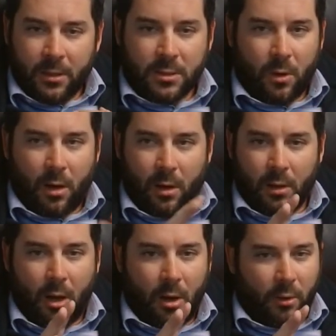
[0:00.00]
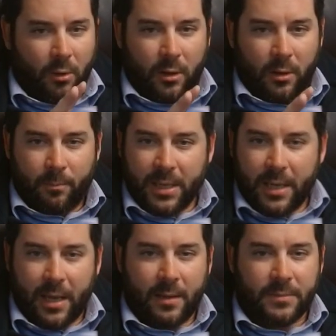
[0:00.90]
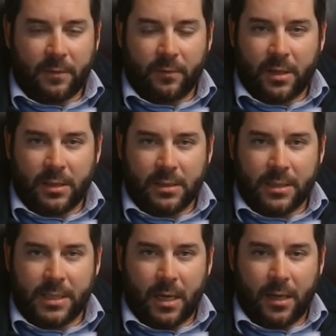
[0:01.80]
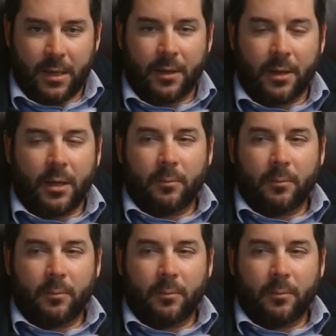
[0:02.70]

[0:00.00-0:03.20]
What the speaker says: So all the PMs, everything is done